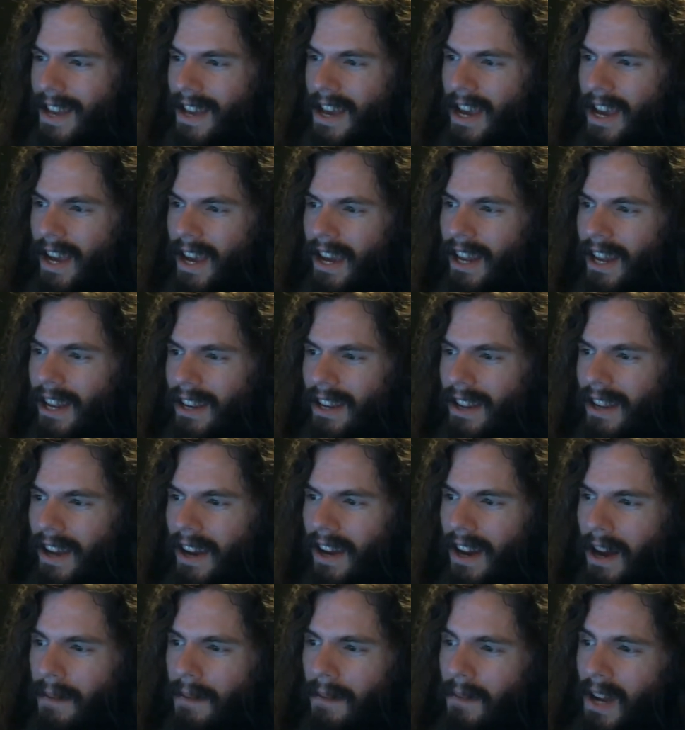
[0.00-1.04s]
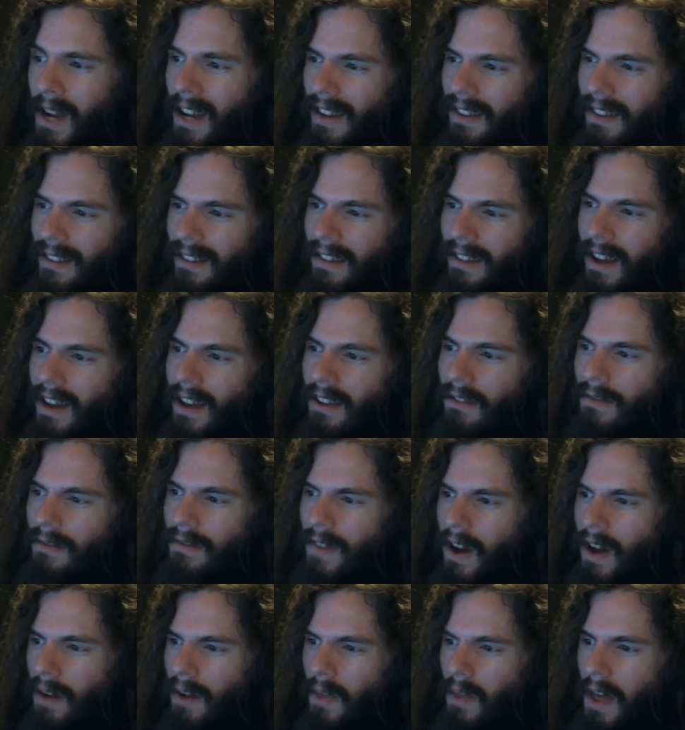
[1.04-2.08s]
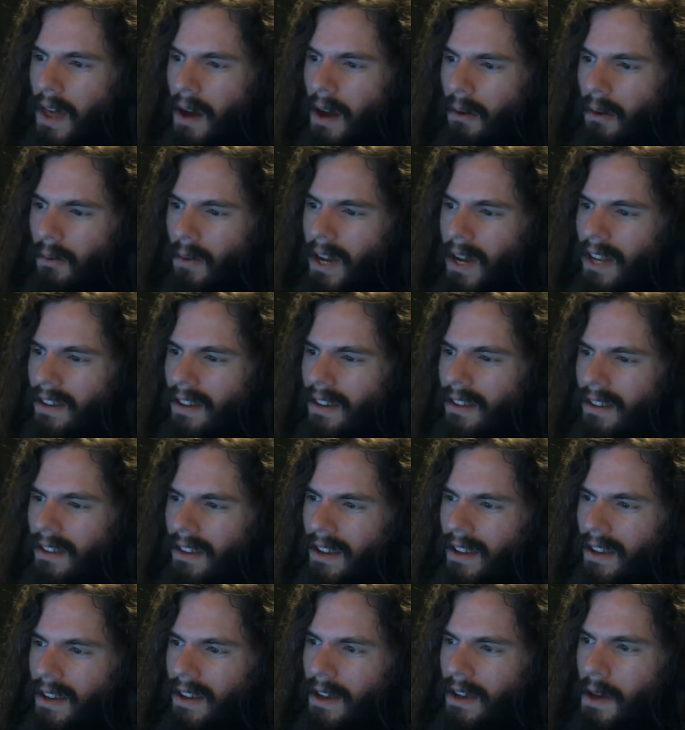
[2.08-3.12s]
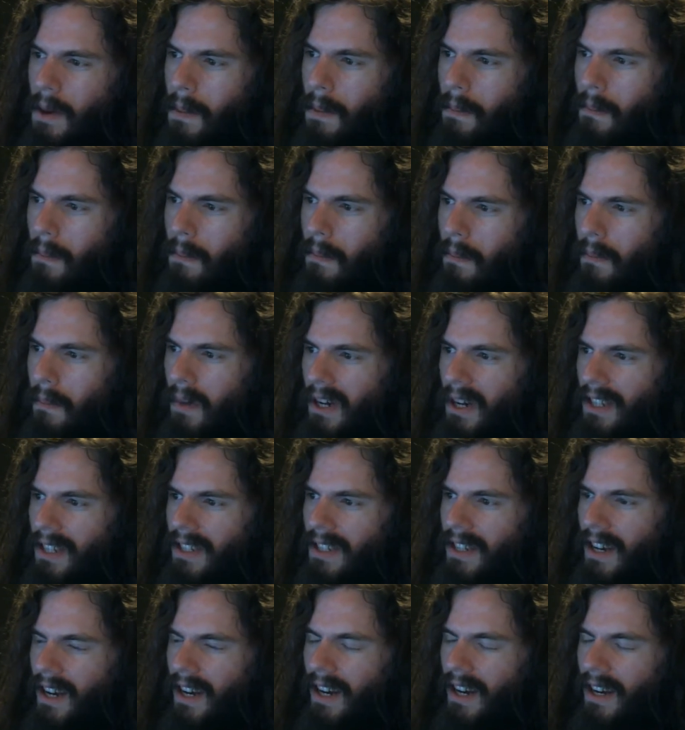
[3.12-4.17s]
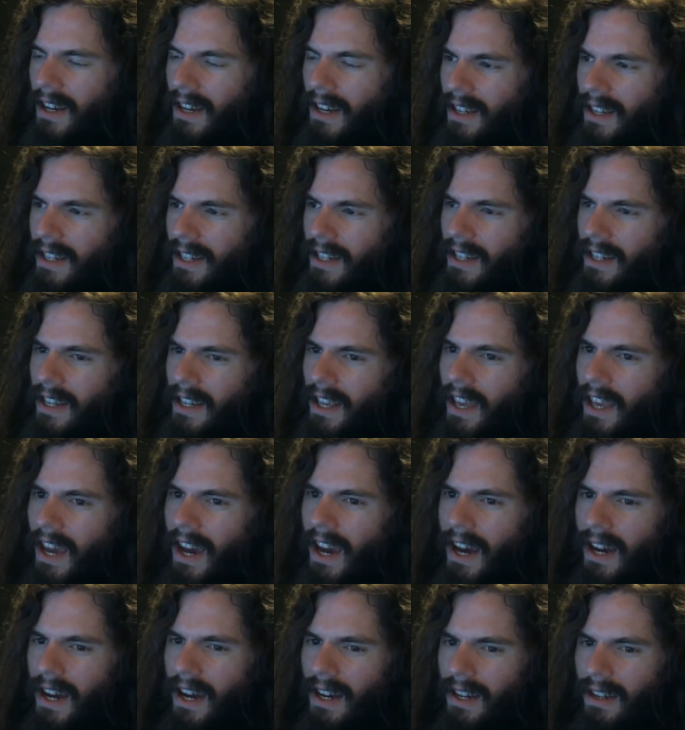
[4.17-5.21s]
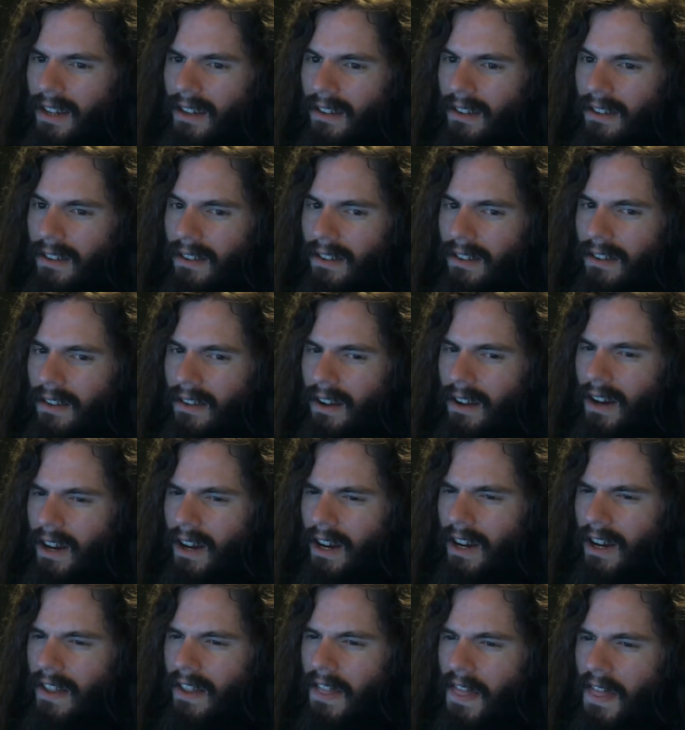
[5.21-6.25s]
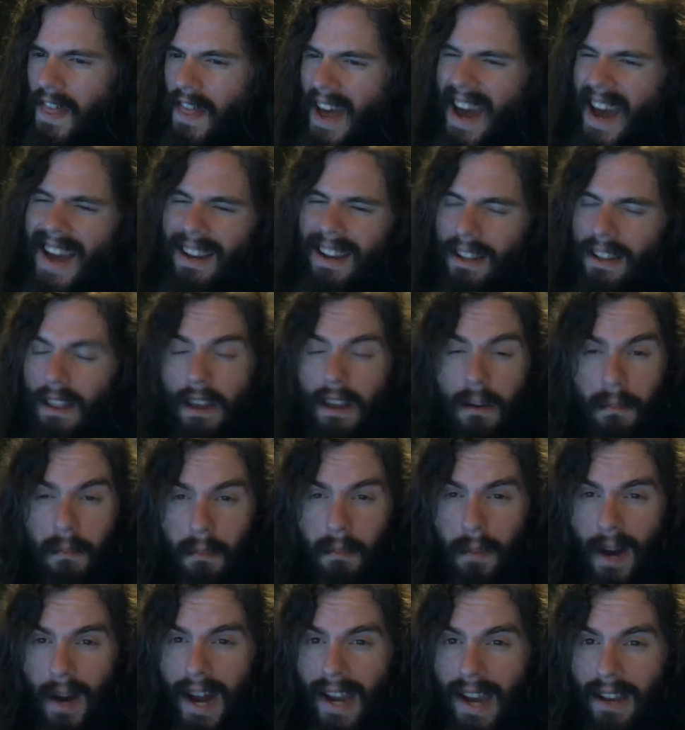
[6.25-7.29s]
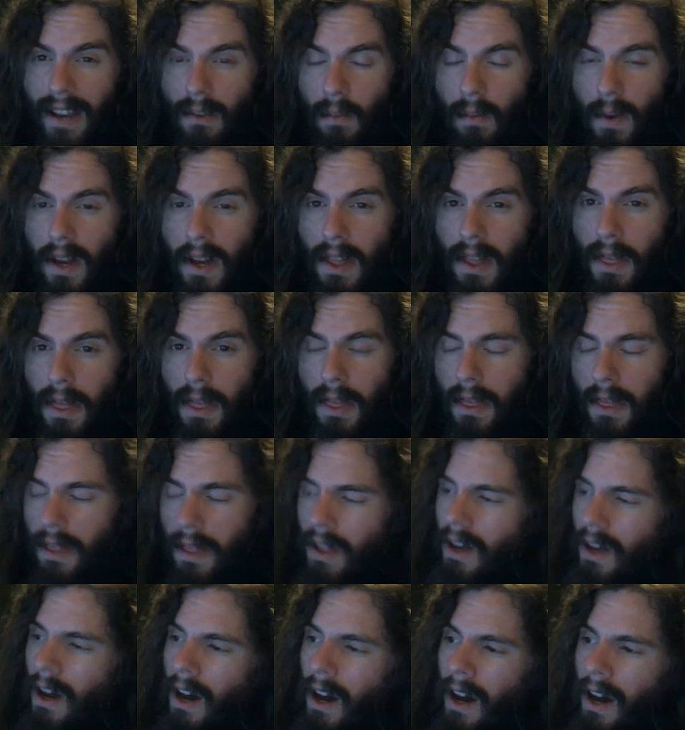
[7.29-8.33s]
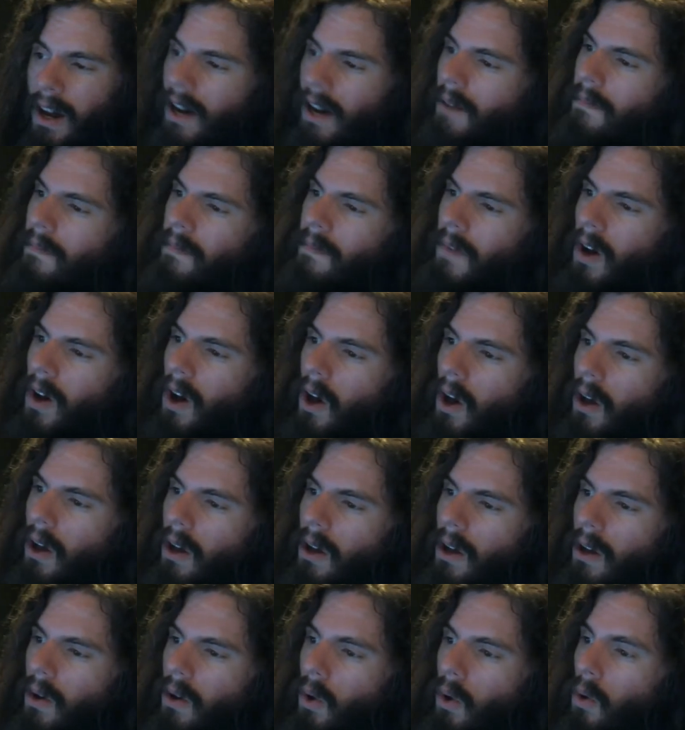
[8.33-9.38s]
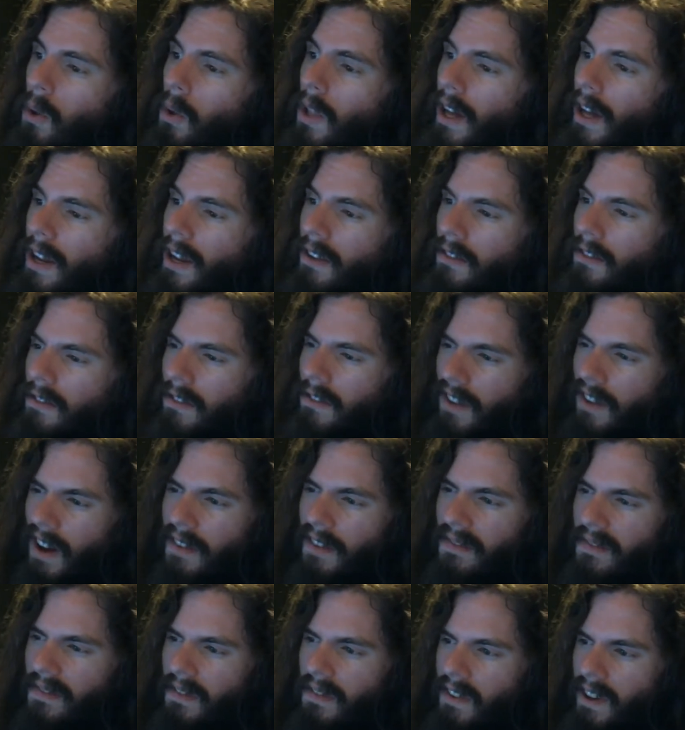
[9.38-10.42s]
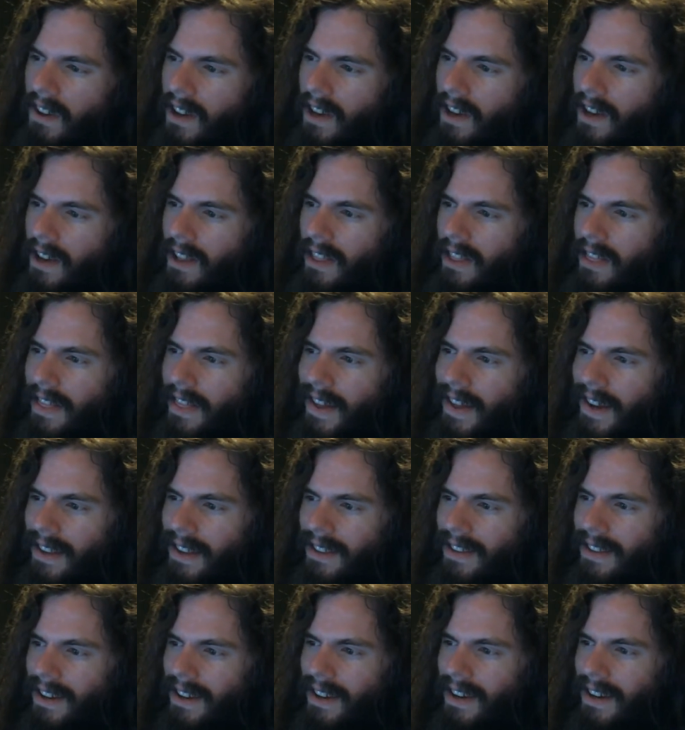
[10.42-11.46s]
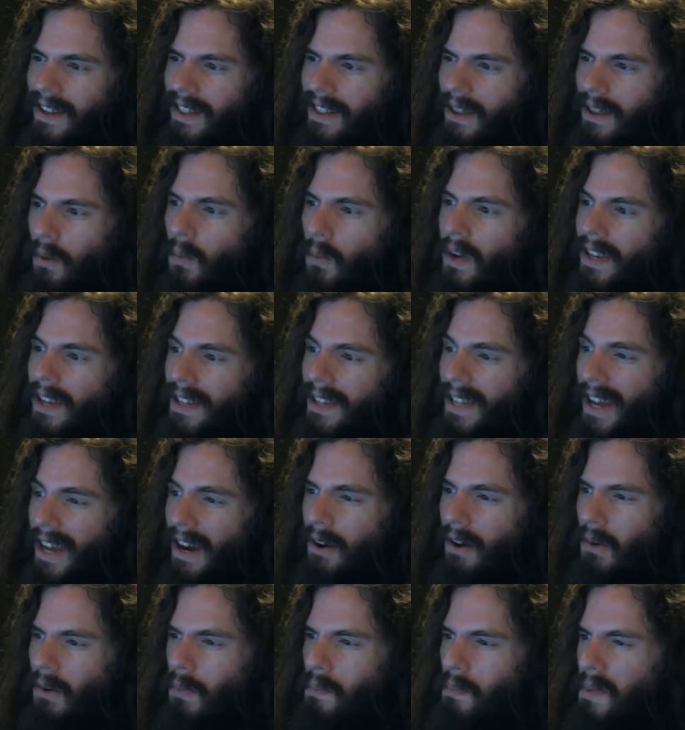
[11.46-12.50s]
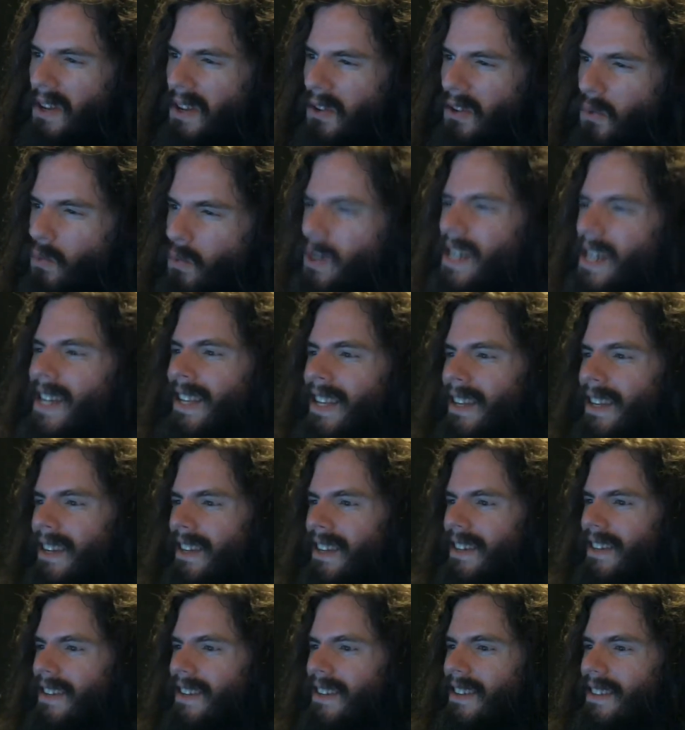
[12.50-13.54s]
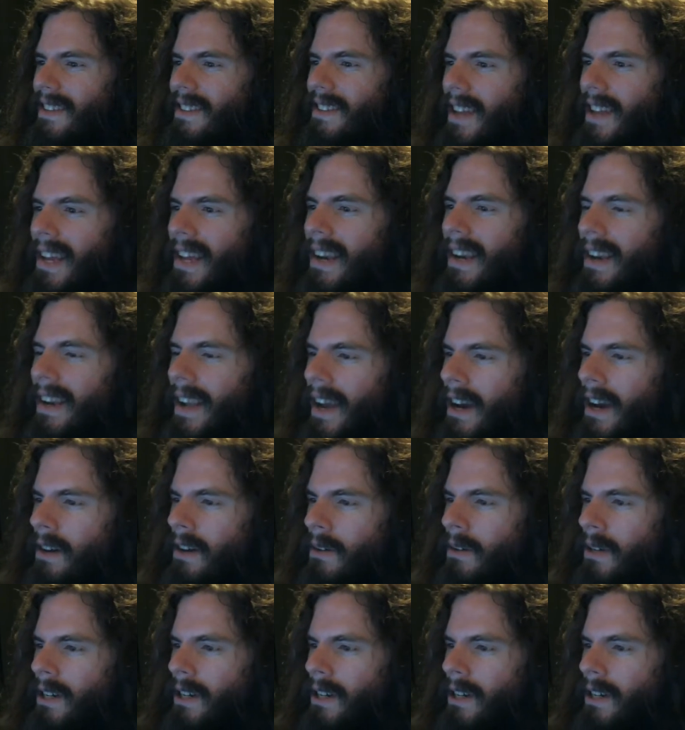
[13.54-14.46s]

and uh, I'm not dissatisfied with how it went. But uh, yeah, uh, that combined with um, all, a whole lot of stuff that uh, that went down between then and now,